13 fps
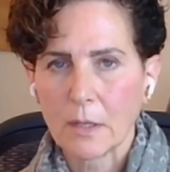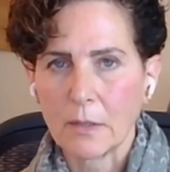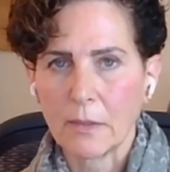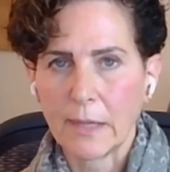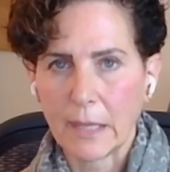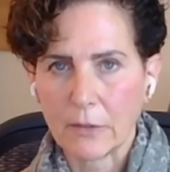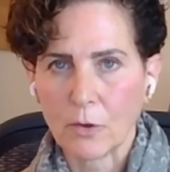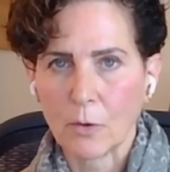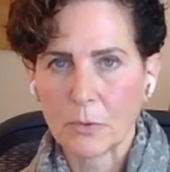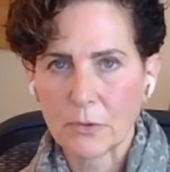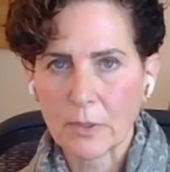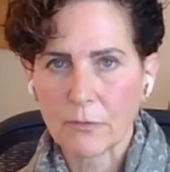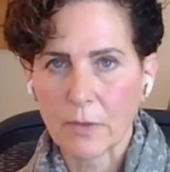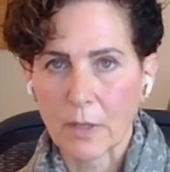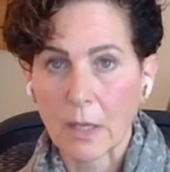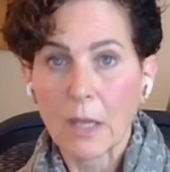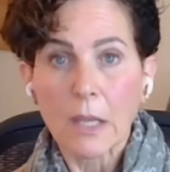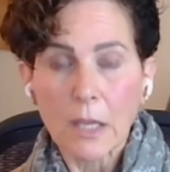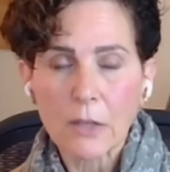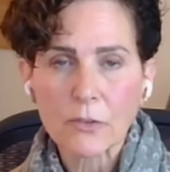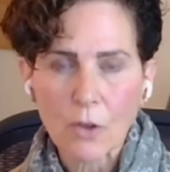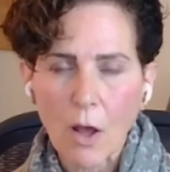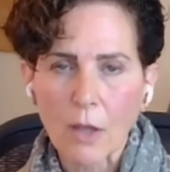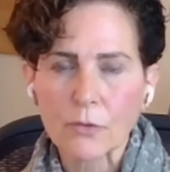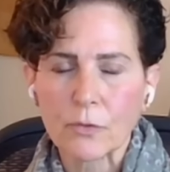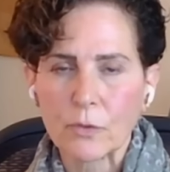in the Indo-Pacific is
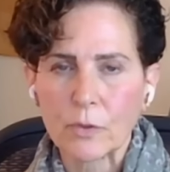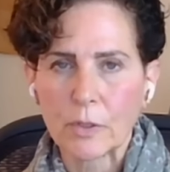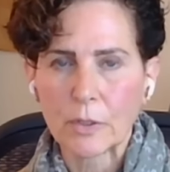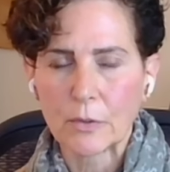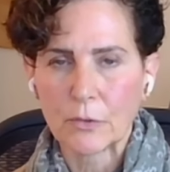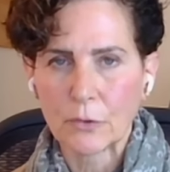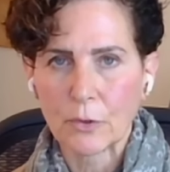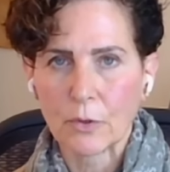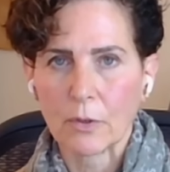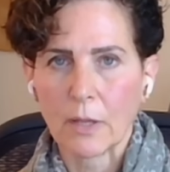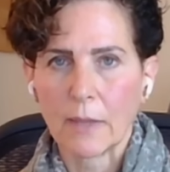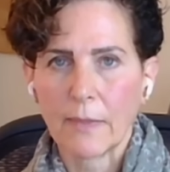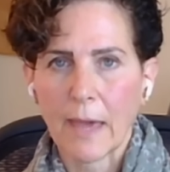a cause for real concern.